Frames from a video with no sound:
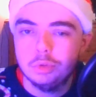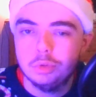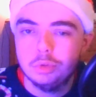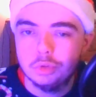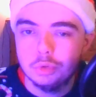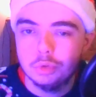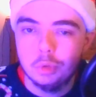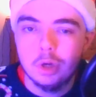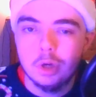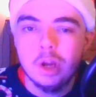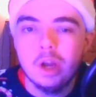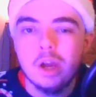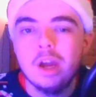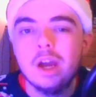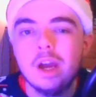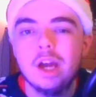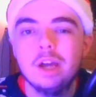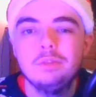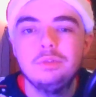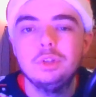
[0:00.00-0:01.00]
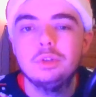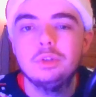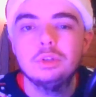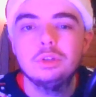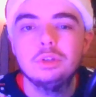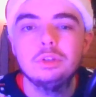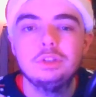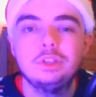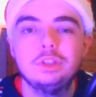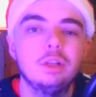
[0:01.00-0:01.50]
So, if you
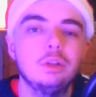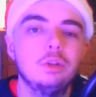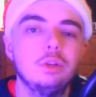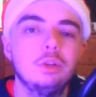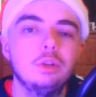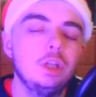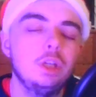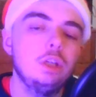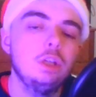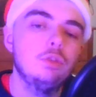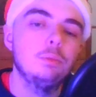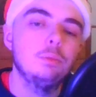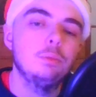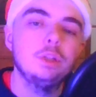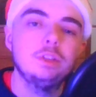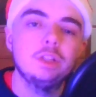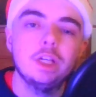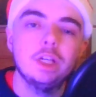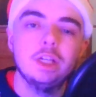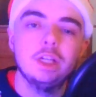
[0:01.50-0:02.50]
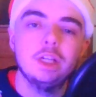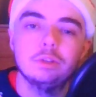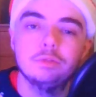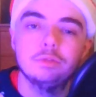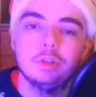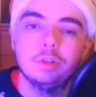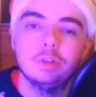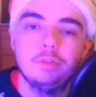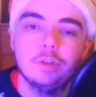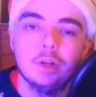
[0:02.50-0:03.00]
couldn't tell already from the title of
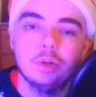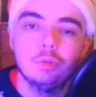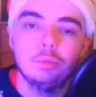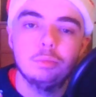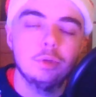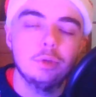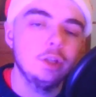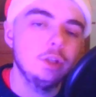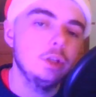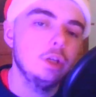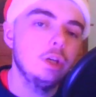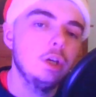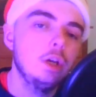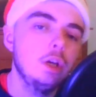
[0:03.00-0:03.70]
the film, right,